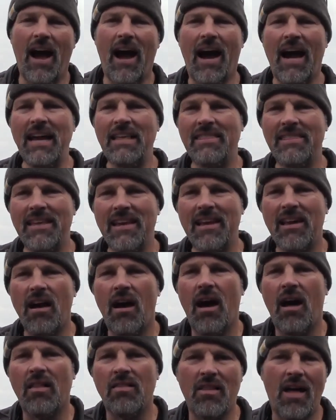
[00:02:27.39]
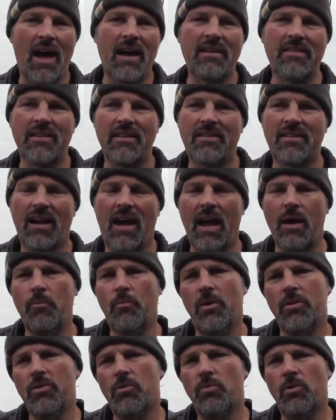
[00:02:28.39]
I think a lot of the time,
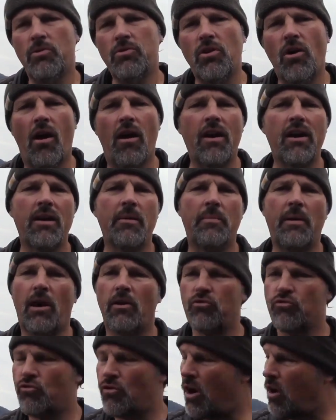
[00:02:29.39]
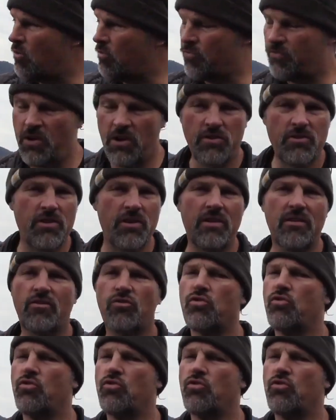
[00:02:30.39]
whether we're talking about trout fishing,